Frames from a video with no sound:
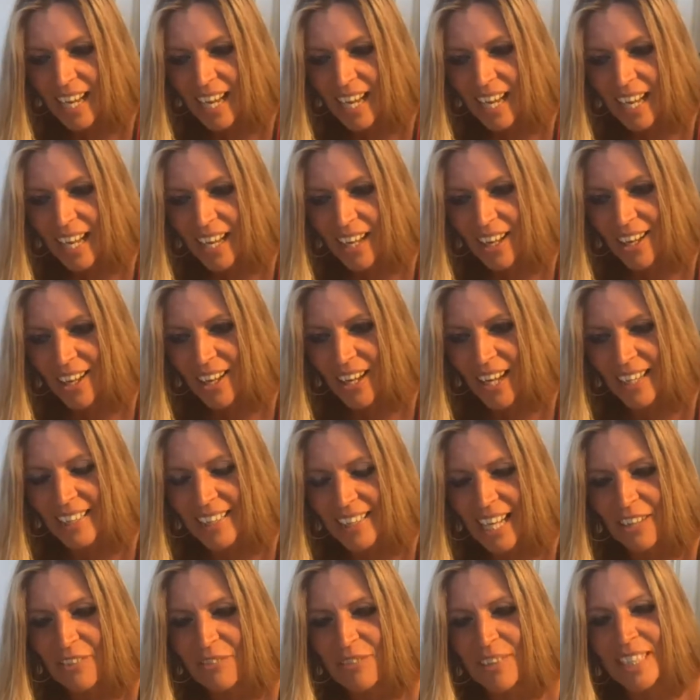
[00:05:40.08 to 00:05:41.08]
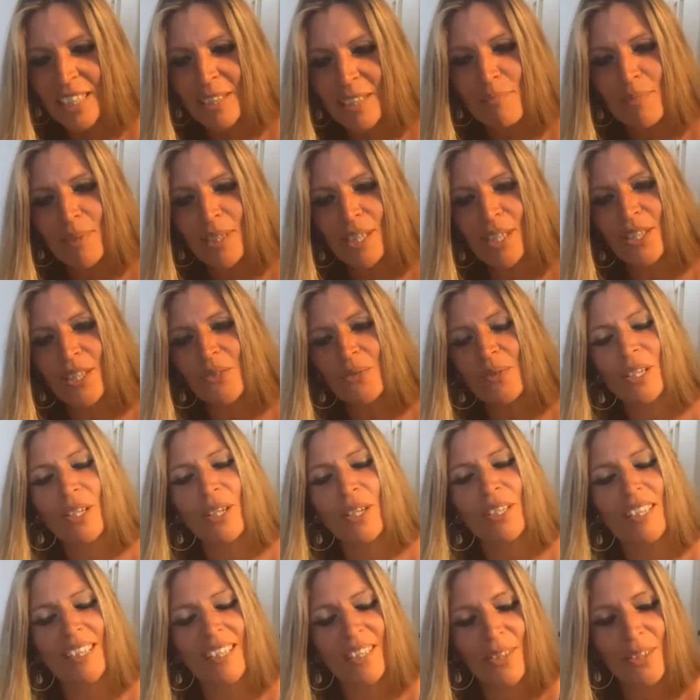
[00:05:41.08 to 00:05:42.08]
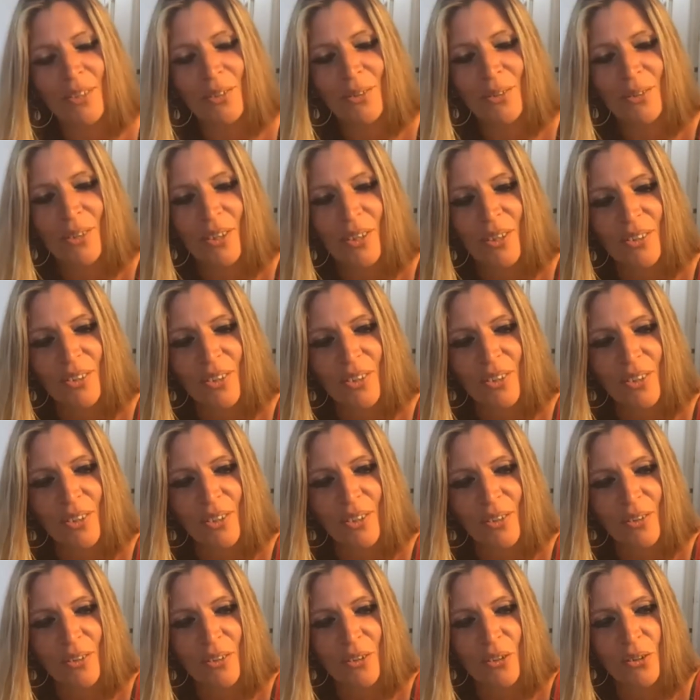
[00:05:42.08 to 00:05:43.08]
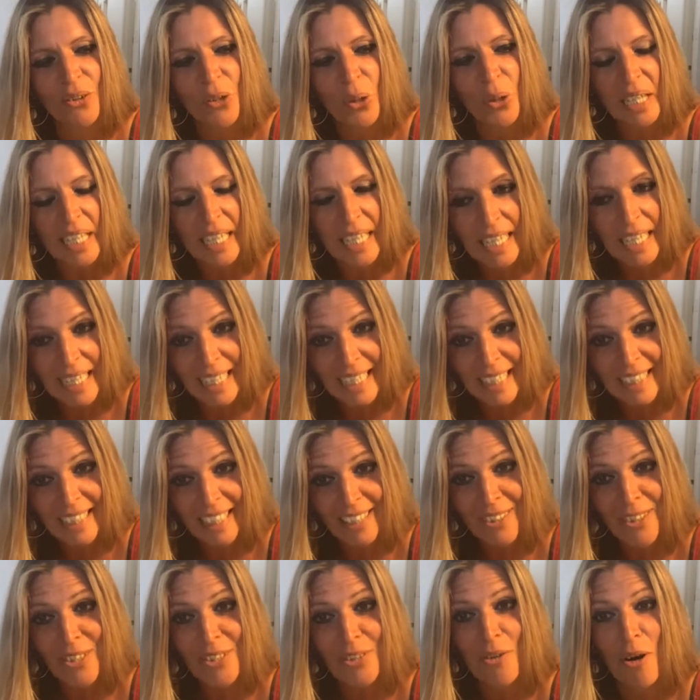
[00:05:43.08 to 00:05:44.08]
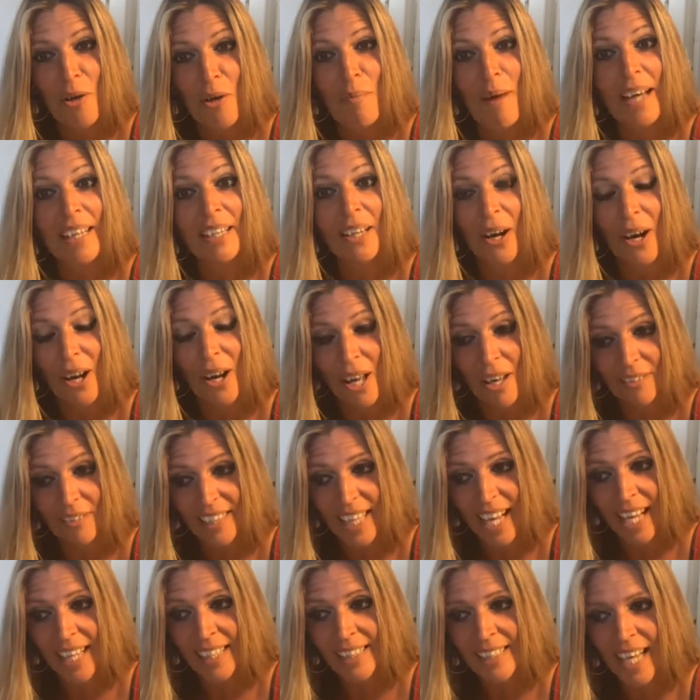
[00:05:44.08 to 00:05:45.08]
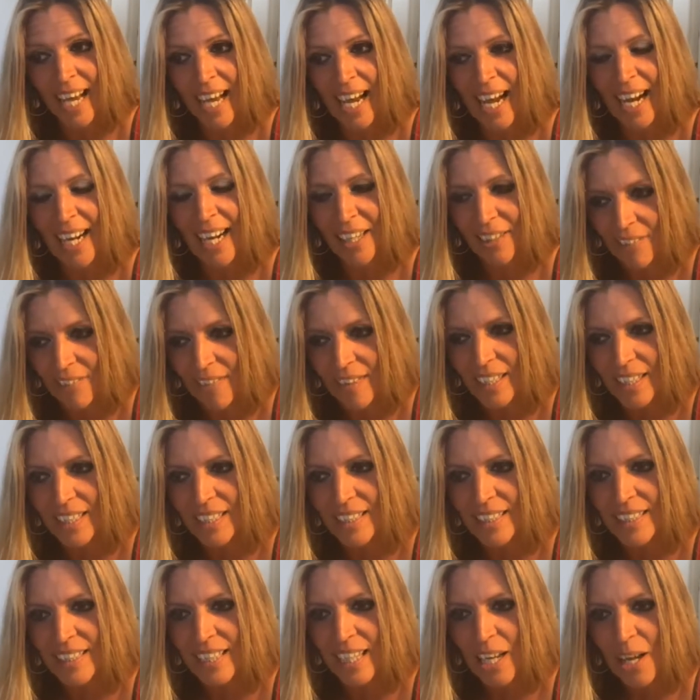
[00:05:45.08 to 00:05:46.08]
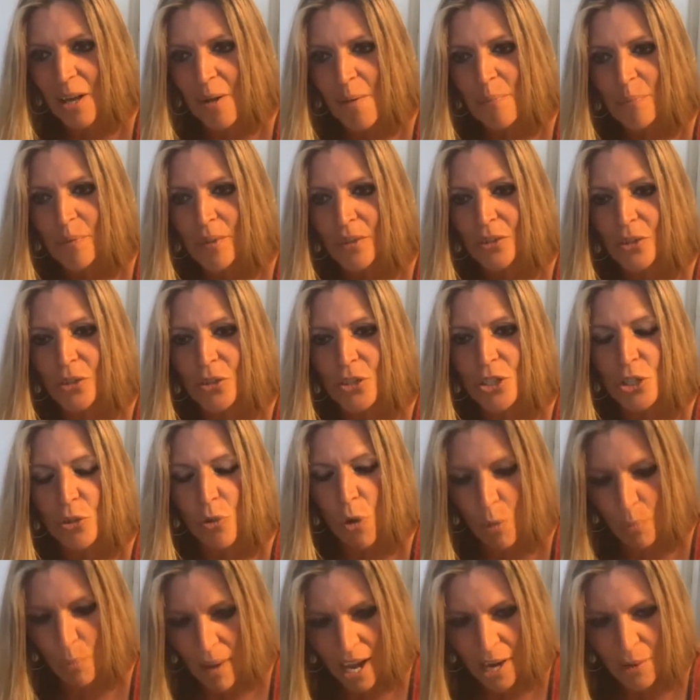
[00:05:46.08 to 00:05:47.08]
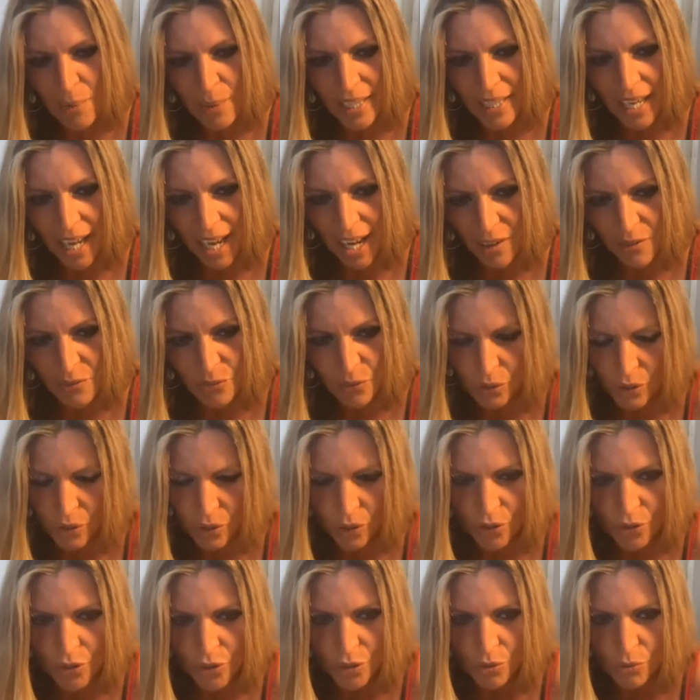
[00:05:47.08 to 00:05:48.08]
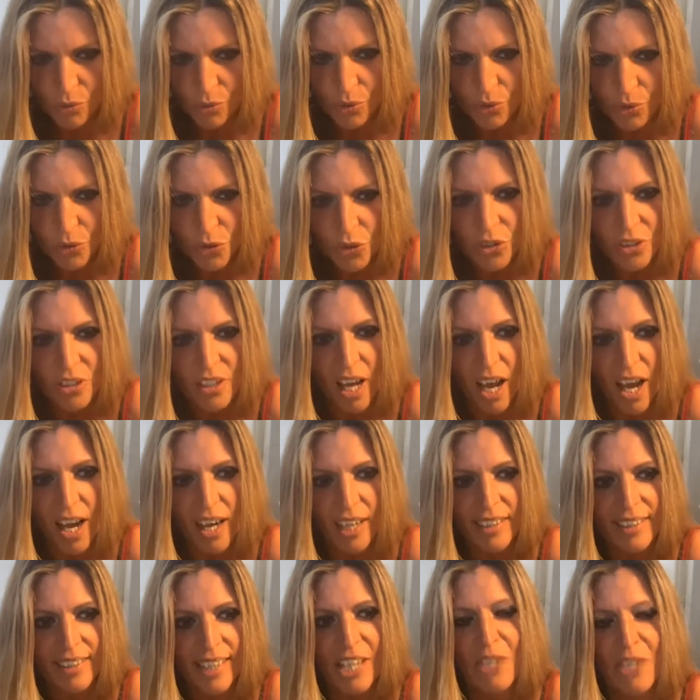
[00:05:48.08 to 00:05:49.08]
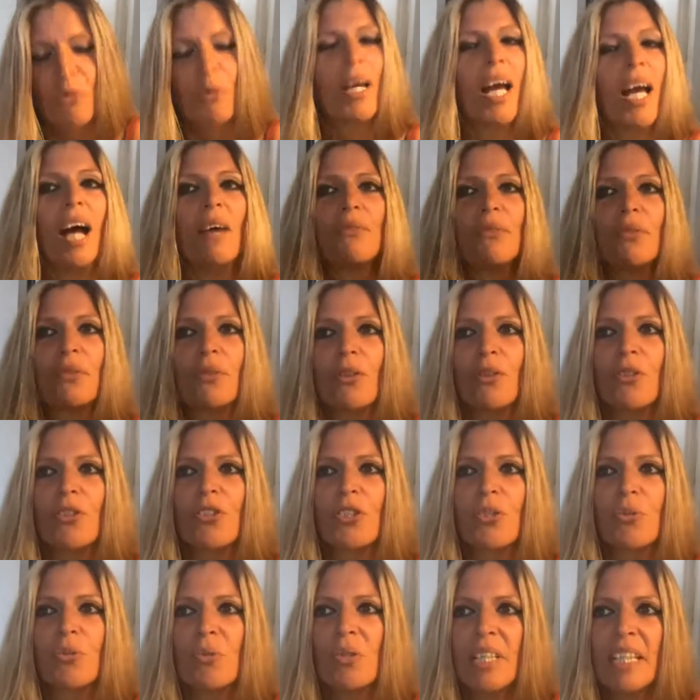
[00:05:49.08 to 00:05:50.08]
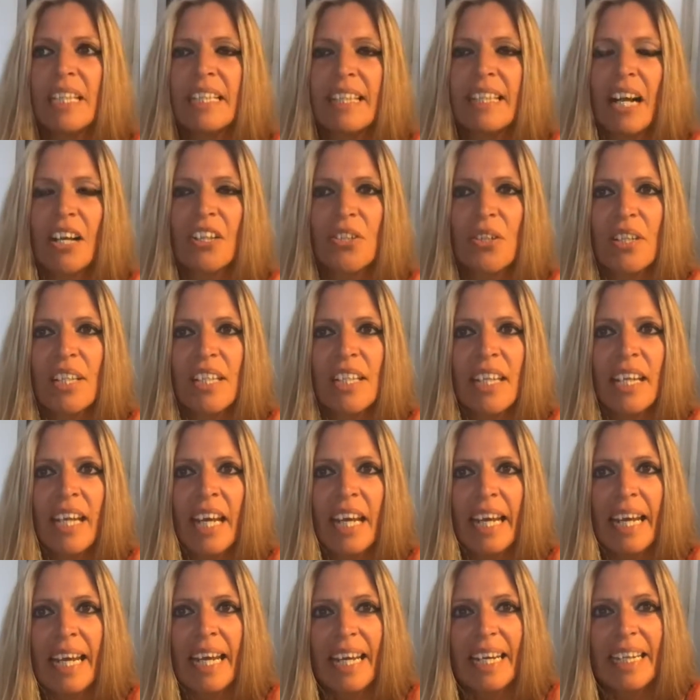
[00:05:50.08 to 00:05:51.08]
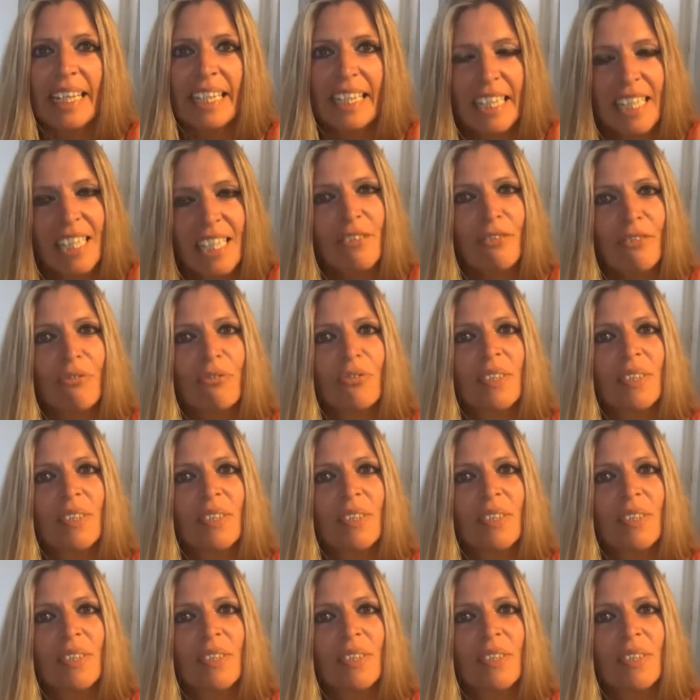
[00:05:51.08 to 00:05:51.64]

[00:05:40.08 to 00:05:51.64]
I think because we're going to go to the healing and the trauma and all of that, I think the trauma we have to go through, the darkness we have to go through, is actually gift